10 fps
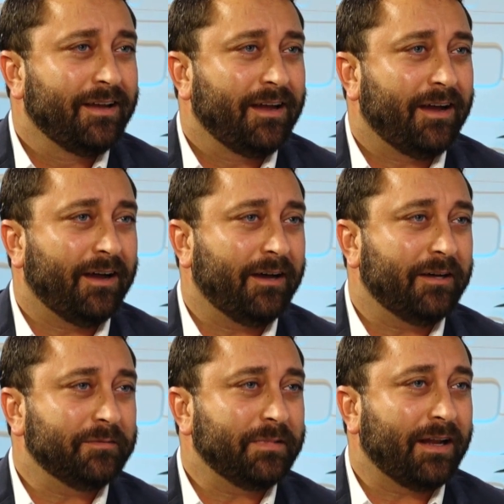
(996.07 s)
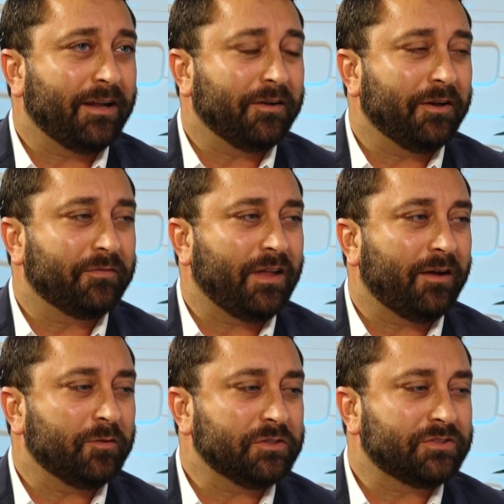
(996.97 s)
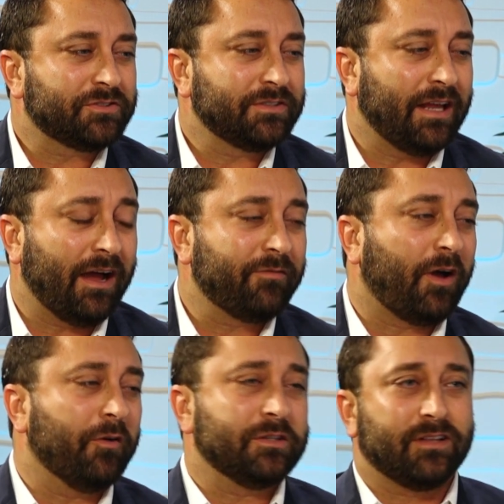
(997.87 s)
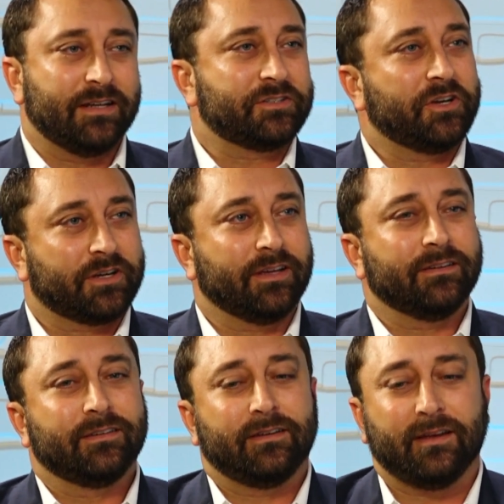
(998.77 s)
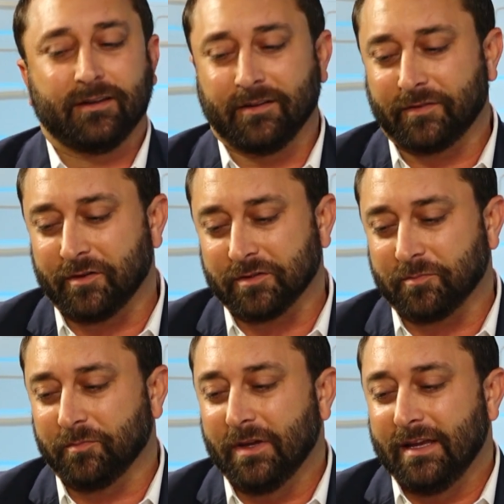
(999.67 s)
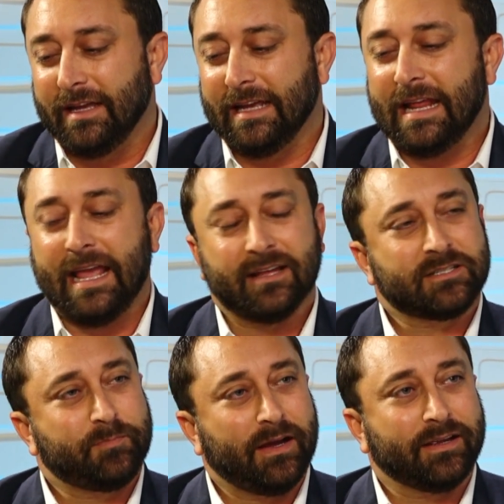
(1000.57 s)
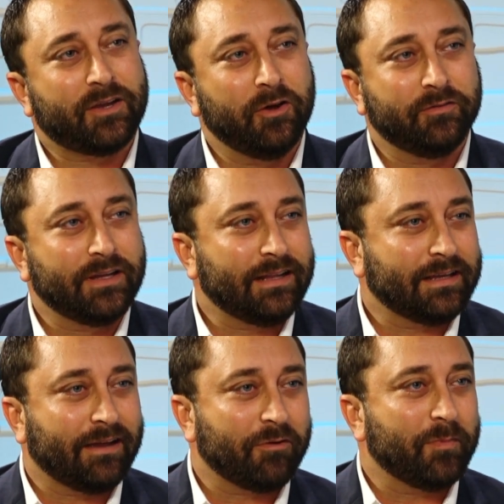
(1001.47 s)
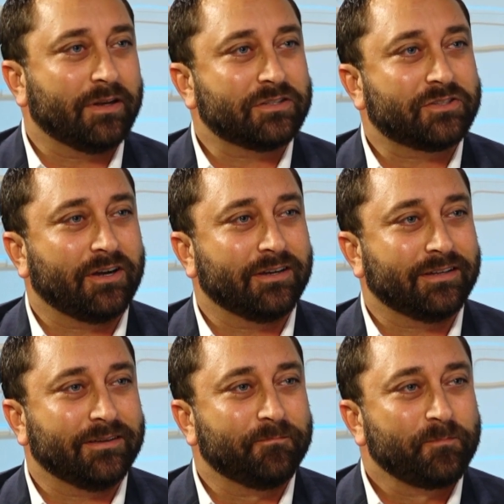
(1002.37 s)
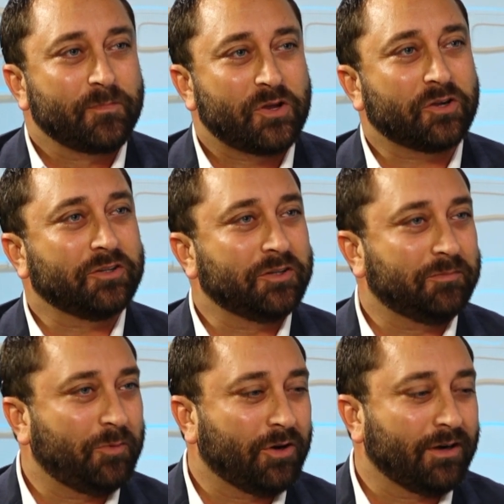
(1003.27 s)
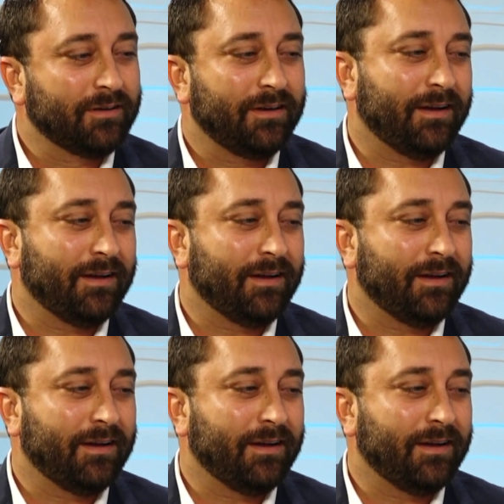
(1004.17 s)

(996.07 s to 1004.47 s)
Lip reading: And I don't know if that was, I've always liked cooking. I don't know if that was enhanced by COVID. I think everybody started to cook a little more